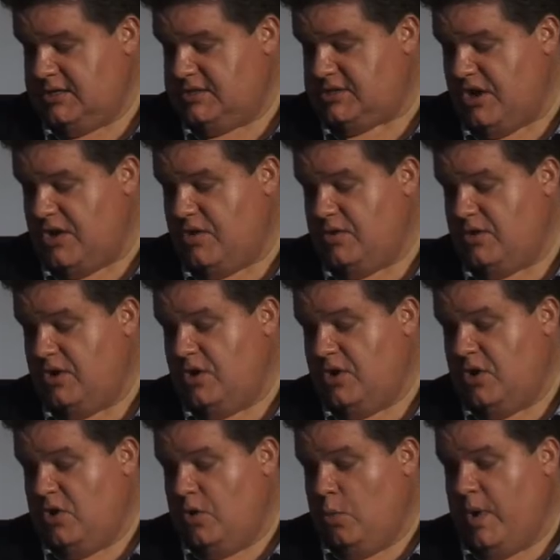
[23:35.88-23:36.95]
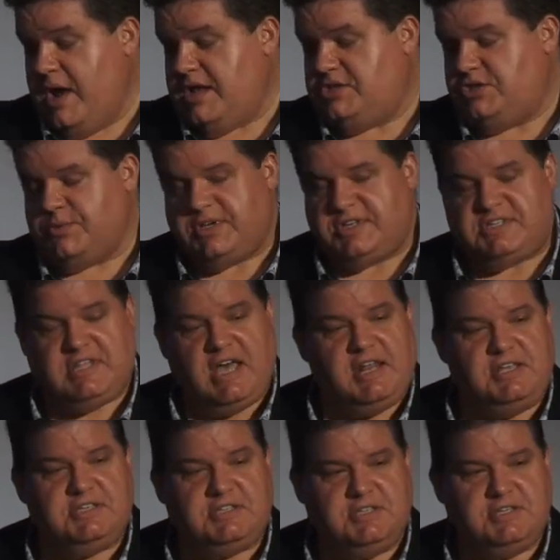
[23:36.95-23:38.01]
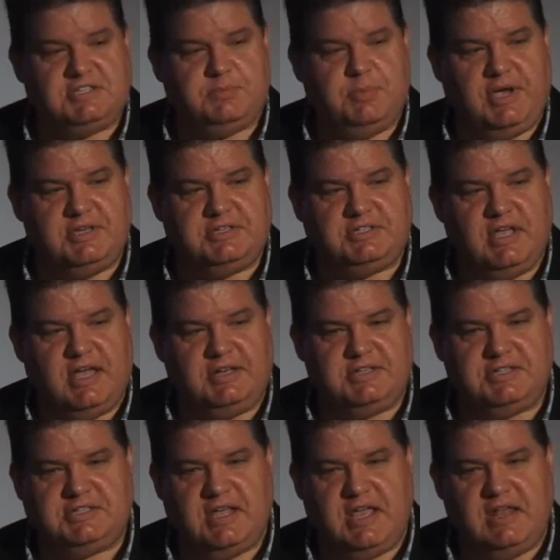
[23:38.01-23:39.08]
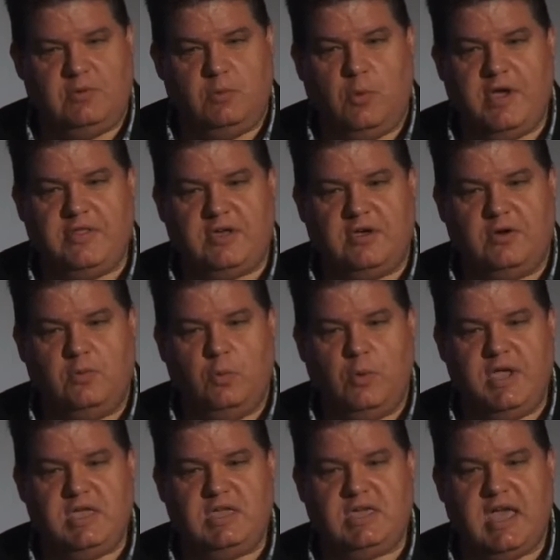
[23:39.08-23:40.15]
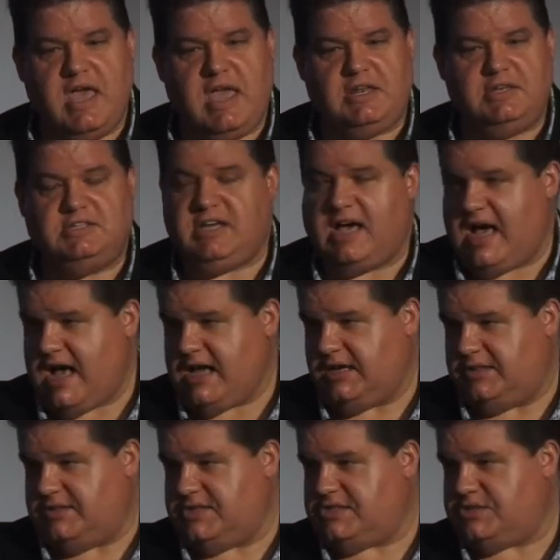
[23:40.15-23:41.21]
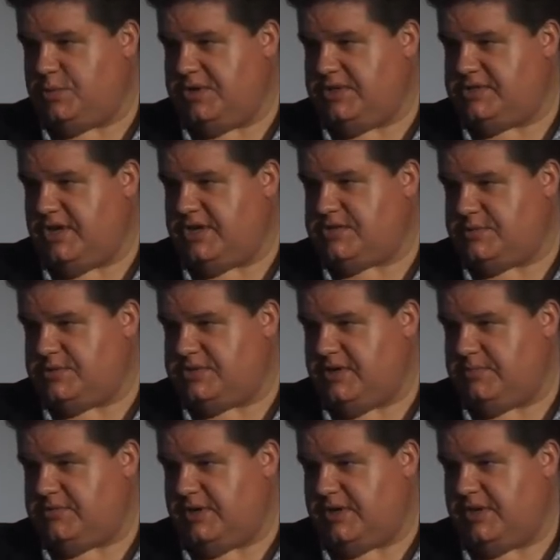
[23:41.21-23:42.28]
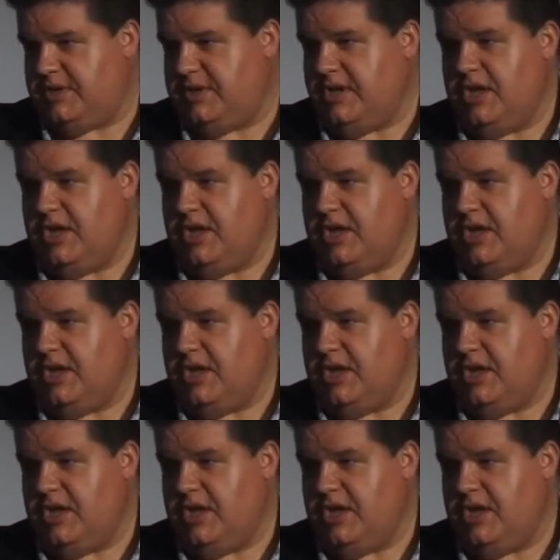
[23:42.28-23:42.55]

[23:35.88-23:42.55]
So we're doing studies in this space to understand whether we can target this sweet taste receptor,